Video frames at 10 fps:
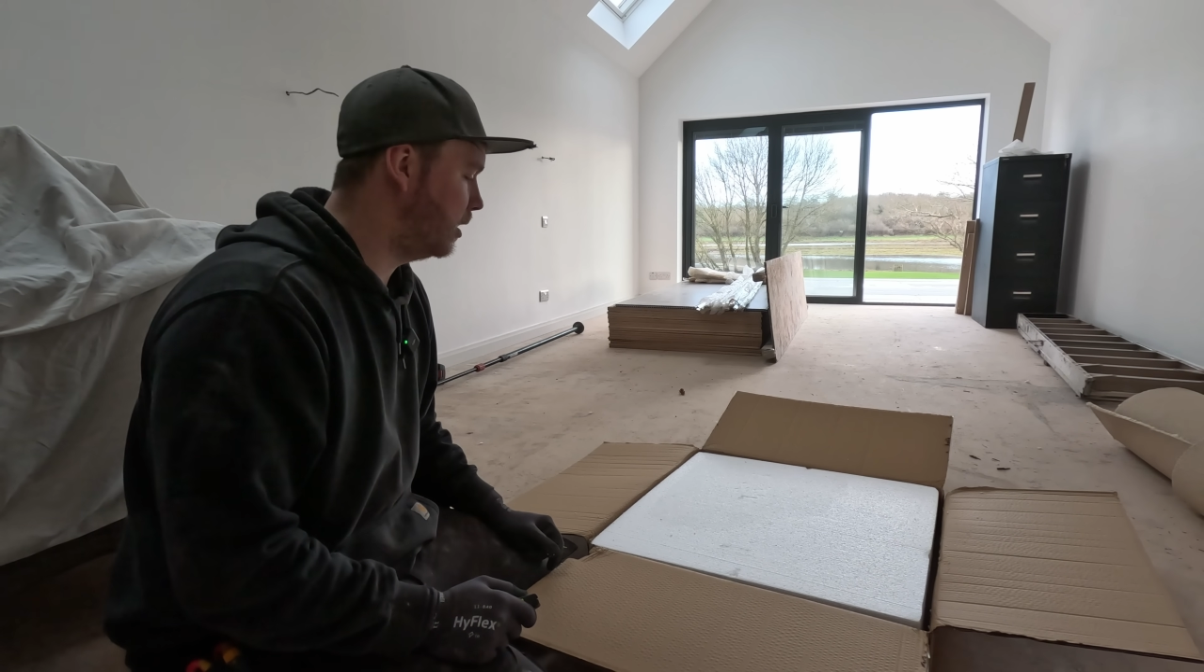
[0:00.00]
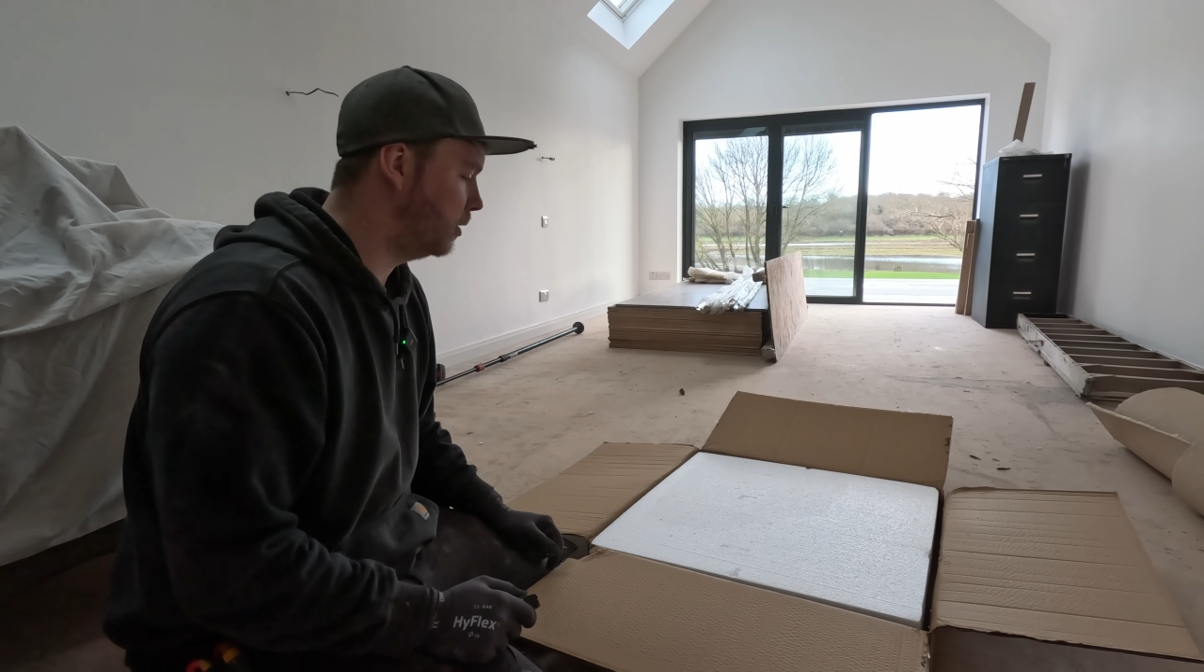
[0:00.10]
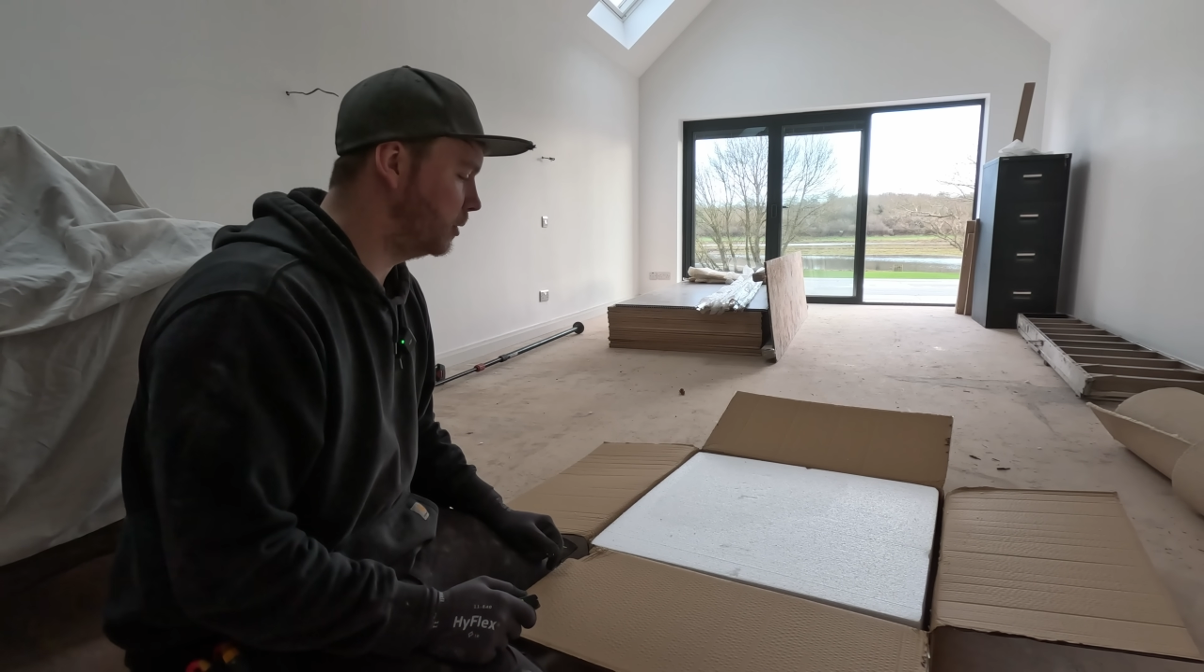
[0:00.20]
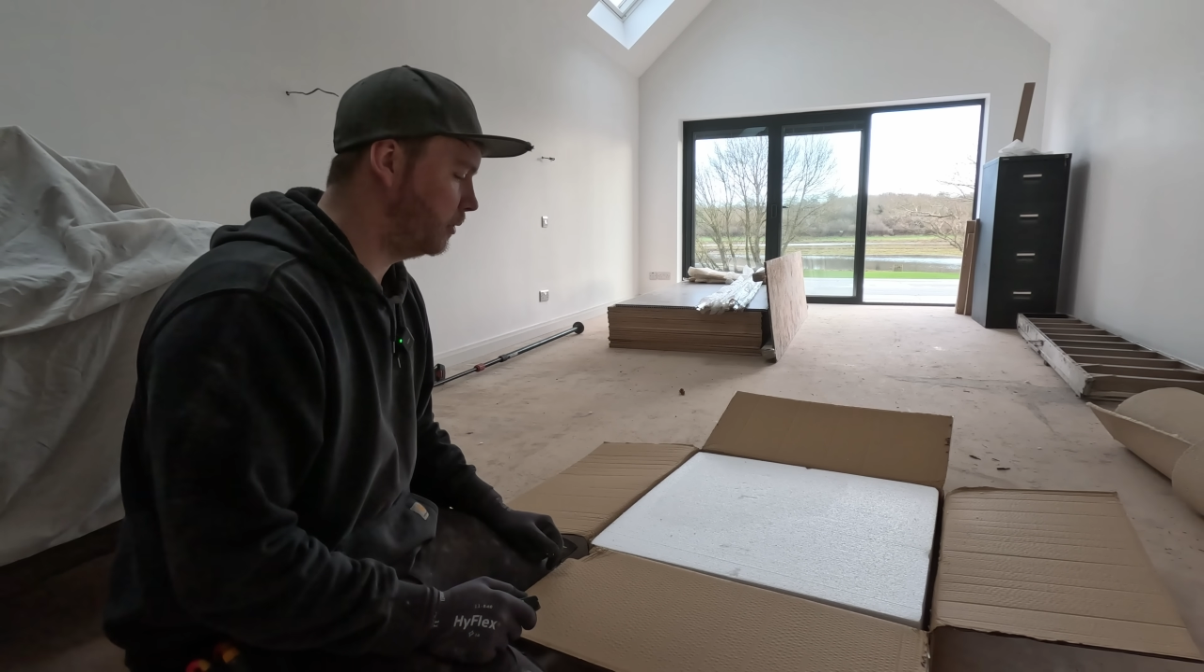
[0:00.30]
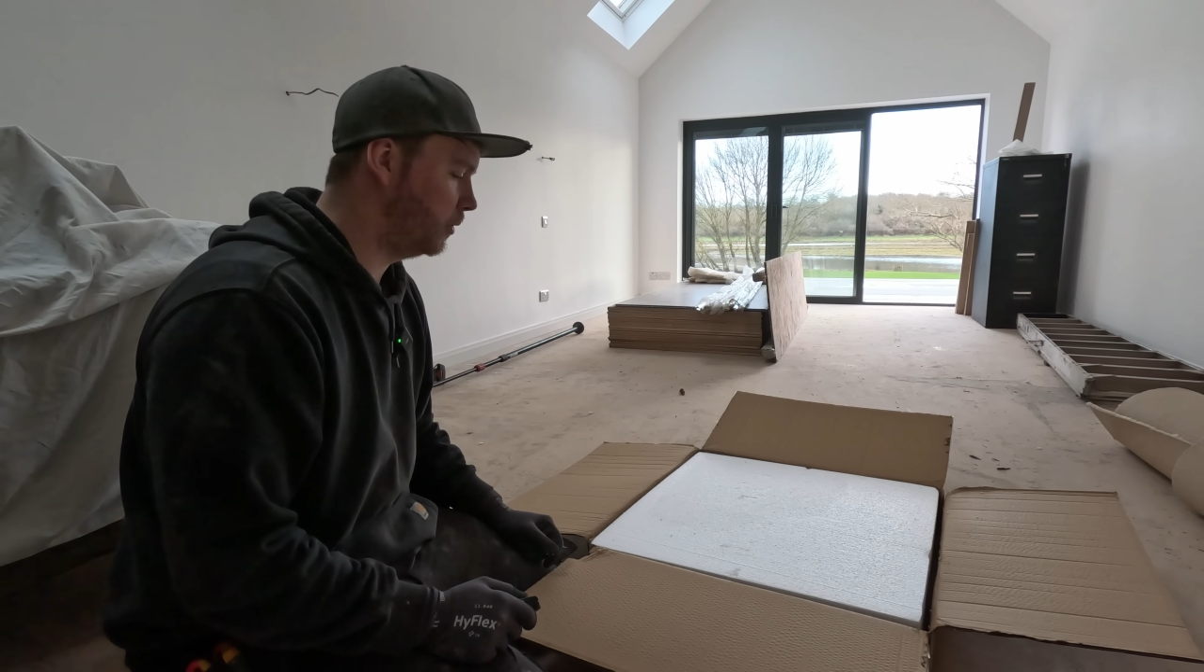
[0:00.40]

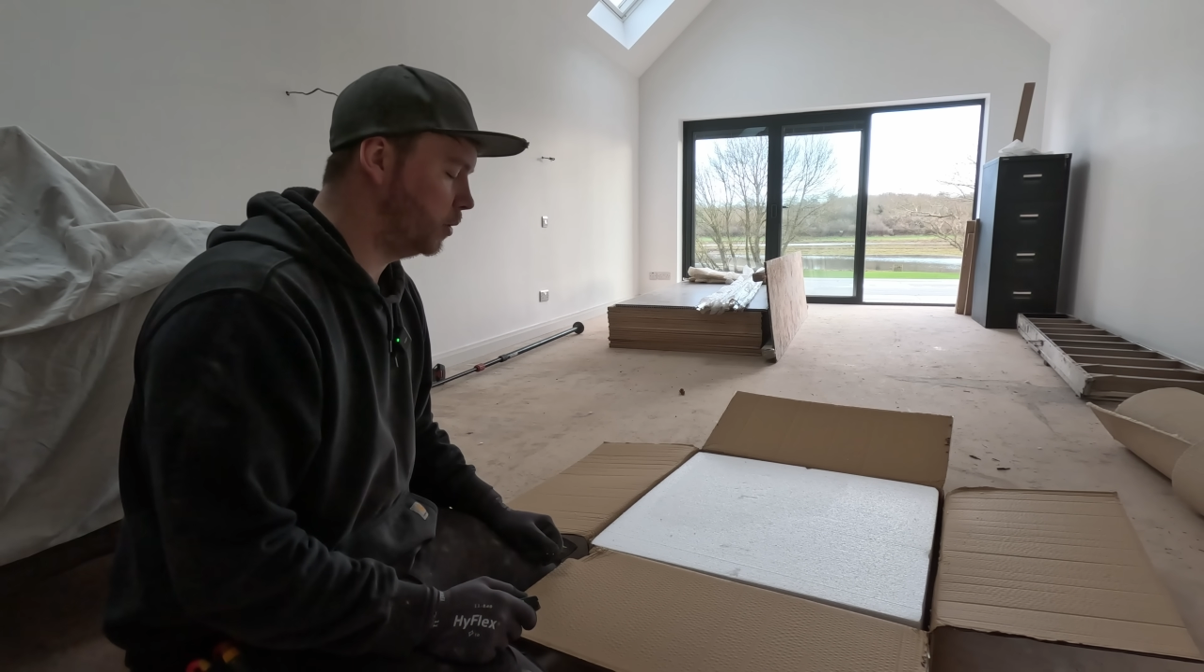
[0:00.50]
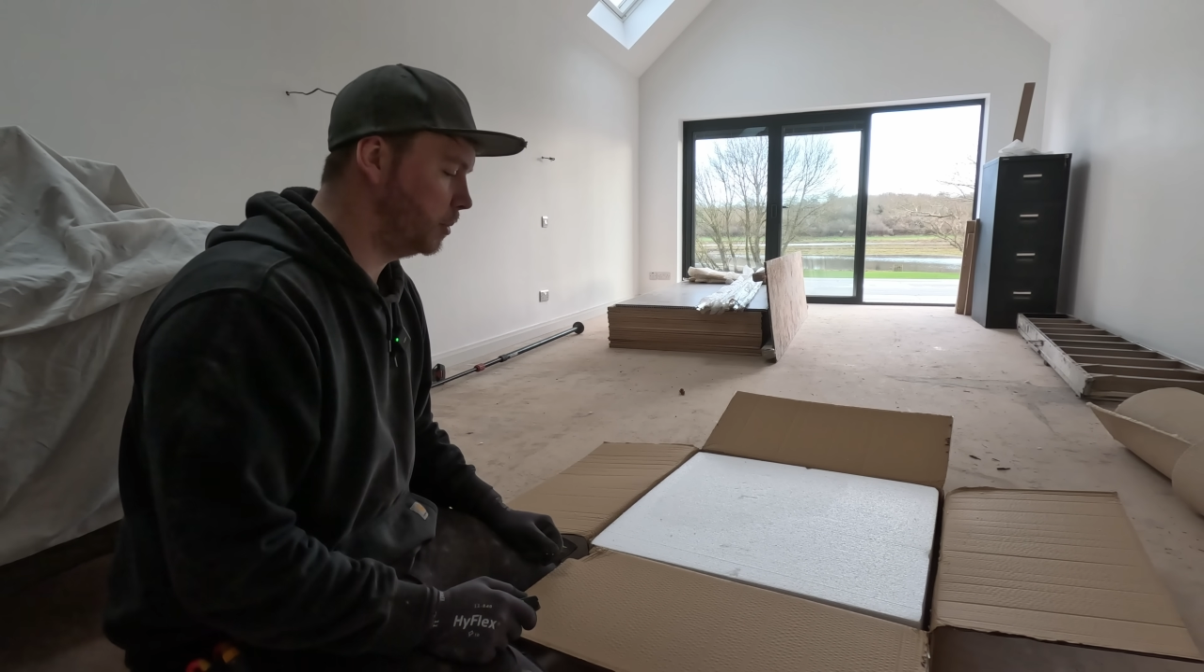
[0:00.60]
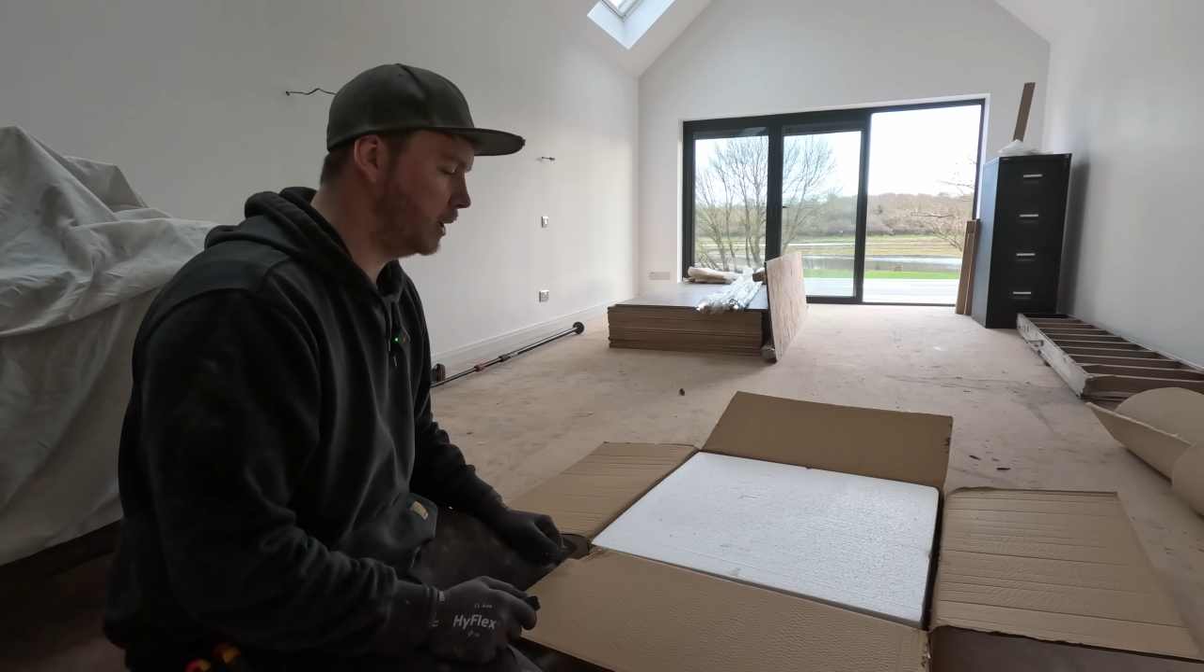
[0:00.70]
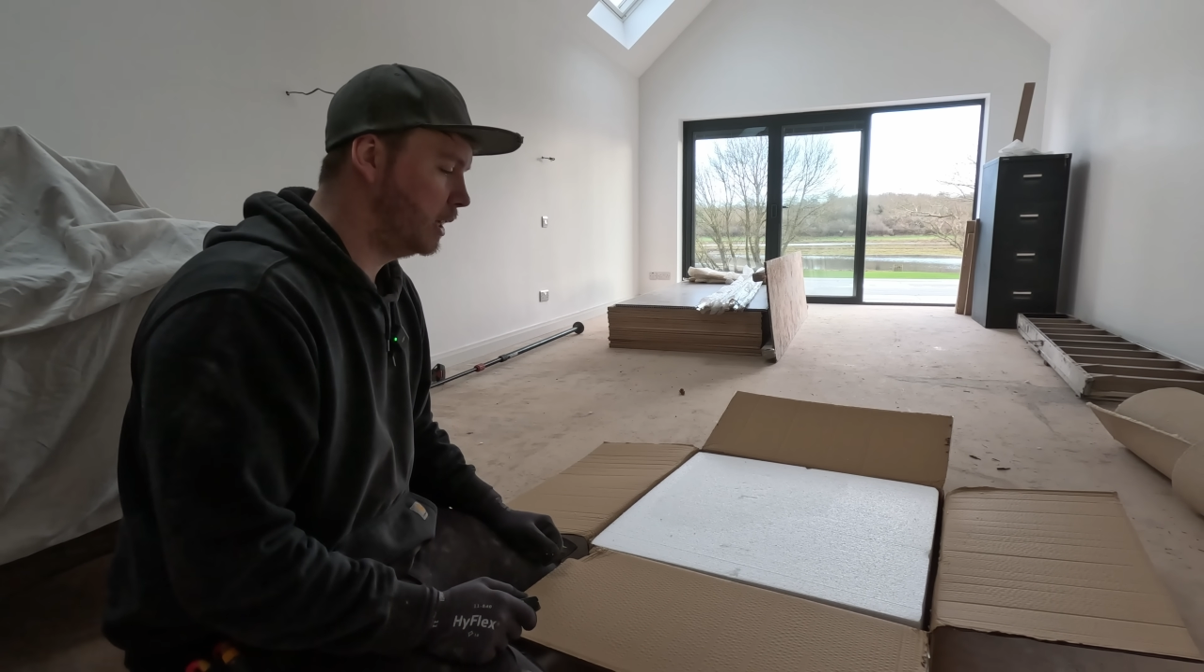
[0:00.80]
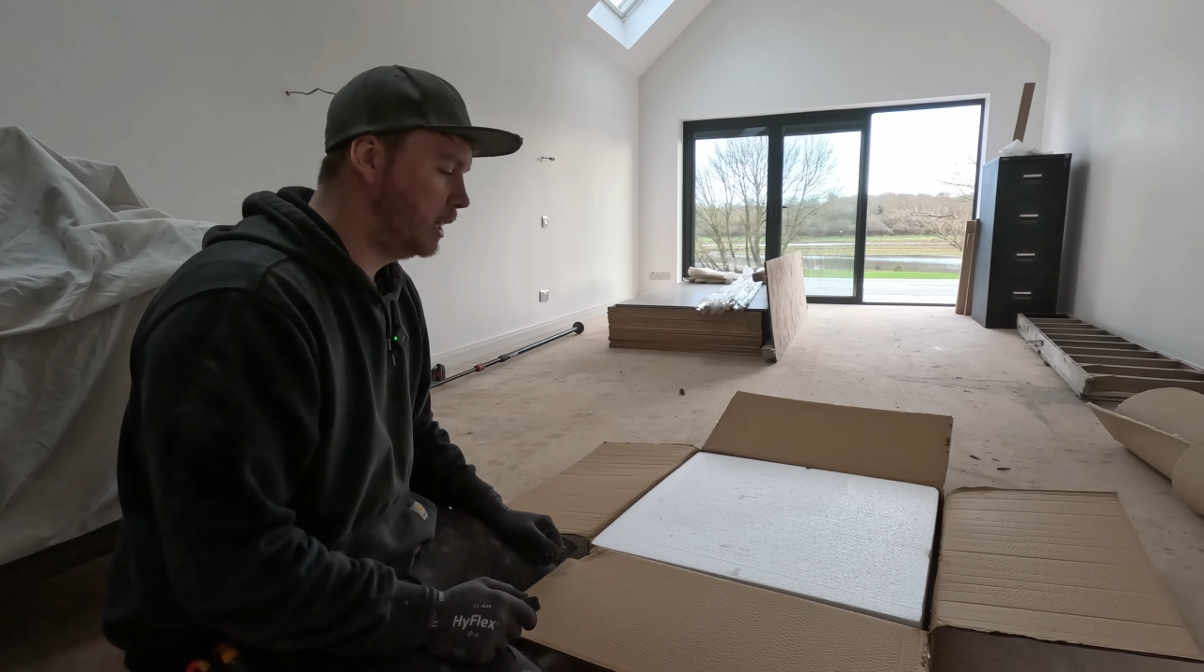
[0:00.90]
hold it for
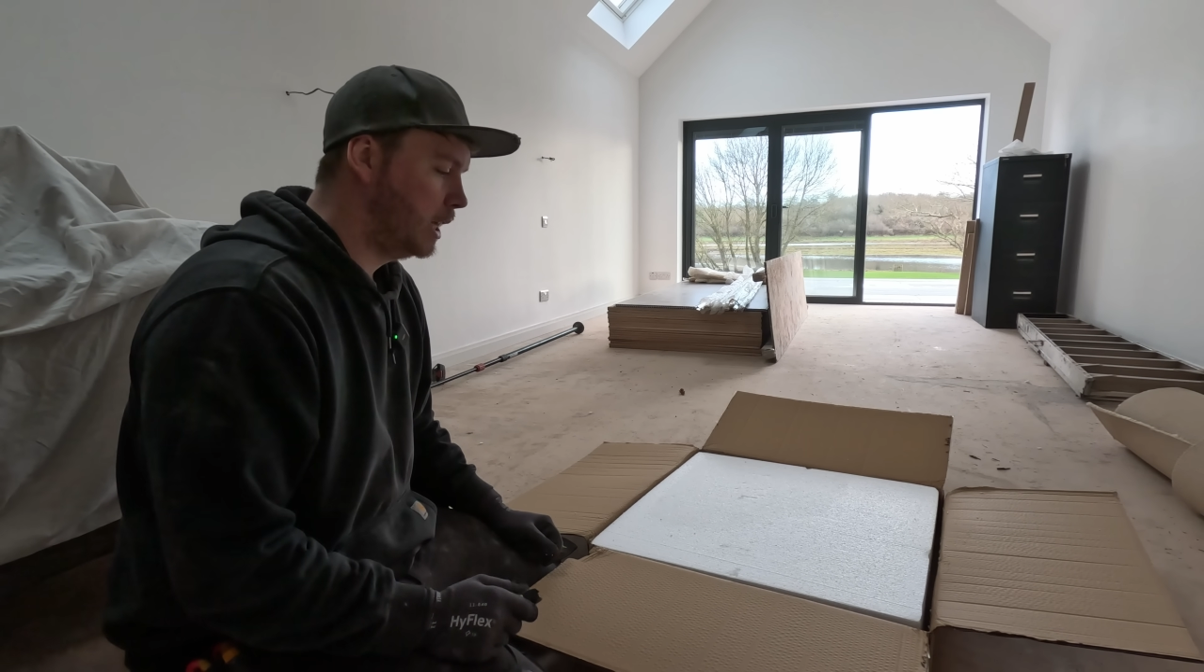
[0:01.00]
me.